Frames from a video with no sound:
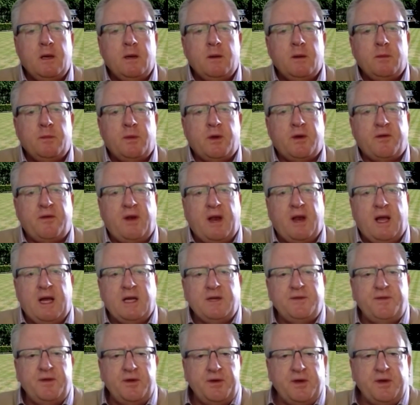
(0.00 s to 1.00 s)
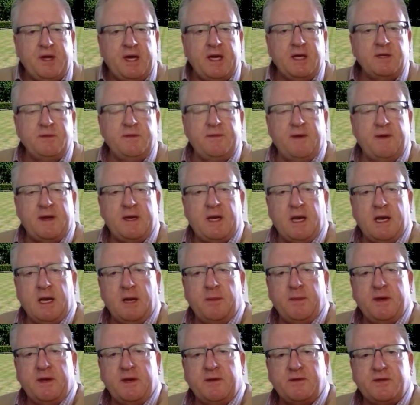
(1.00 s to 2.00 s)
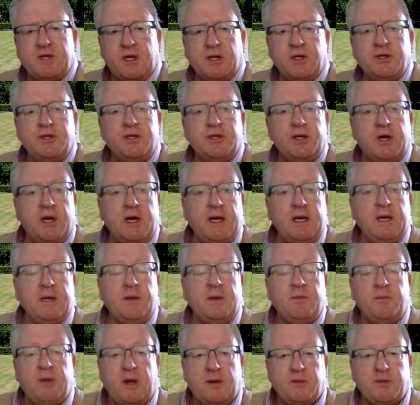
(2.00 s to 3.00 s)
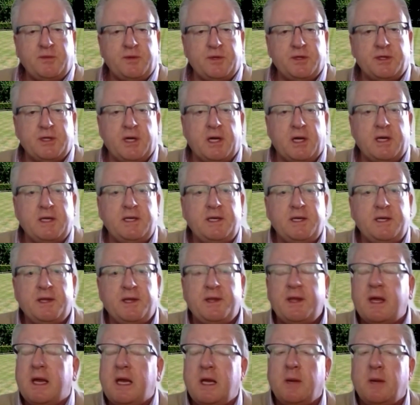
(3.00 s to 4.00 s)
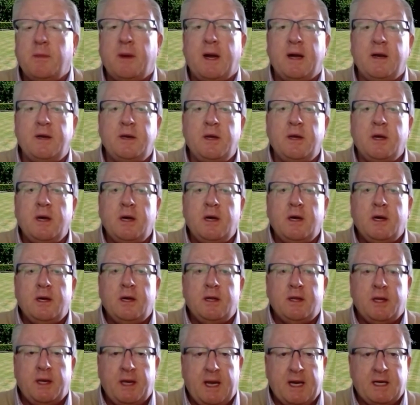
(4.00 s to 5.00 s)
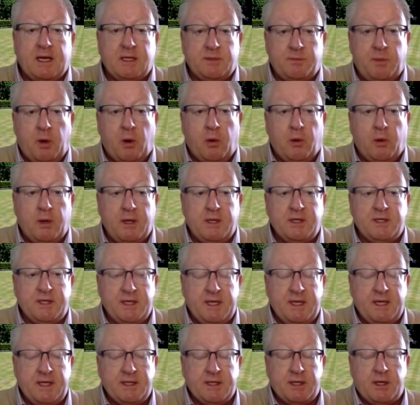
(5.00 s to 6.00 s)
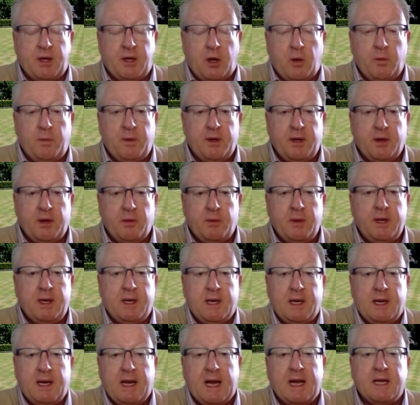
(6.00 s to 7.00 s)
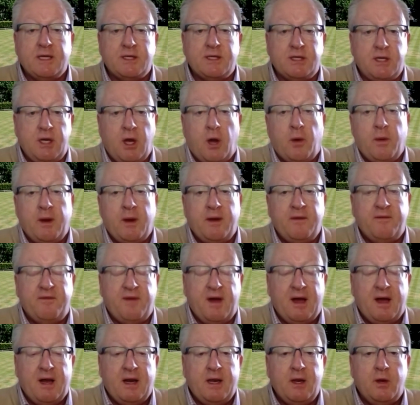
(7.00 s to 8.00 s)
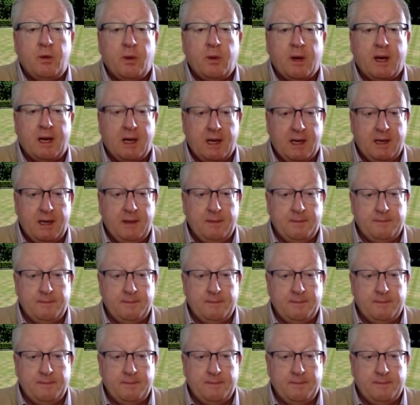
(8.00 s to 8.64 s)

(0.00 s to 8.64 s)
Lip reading: But over the last few days, we've had a little bit of sunshine, and perhaps we're starting to think about the next bowling season, hoping that we can get going fairly quickly.